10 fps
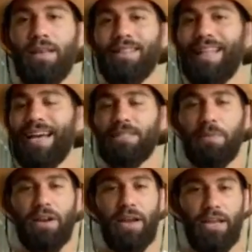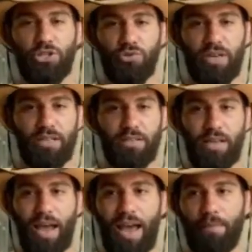Last minute injuries.
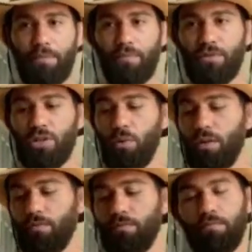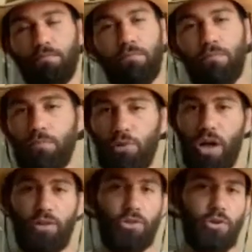I had someone blow
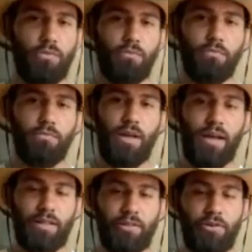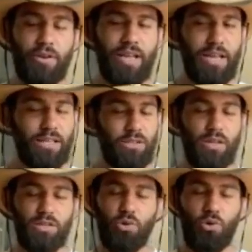out their knees
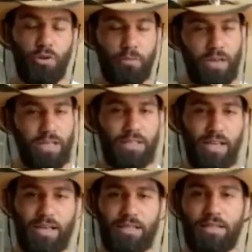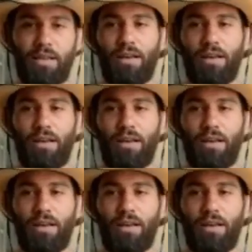that tore their meniscus.